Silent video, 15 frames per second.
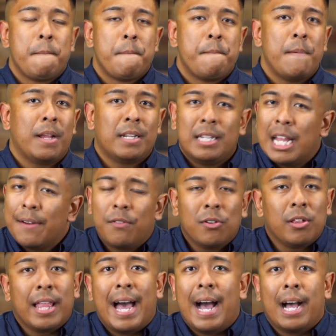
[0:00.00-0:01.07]
It never
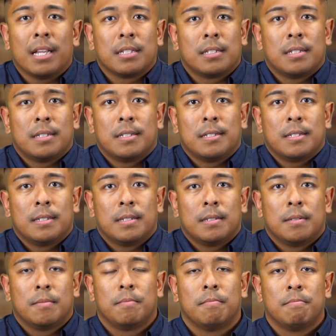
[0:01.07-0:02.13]
lasts.
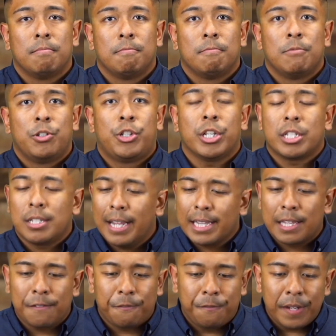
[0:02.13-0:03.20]
Just like
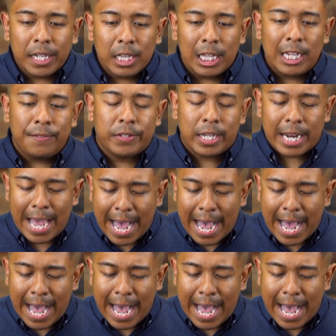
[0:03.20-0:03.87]
the fig leaves that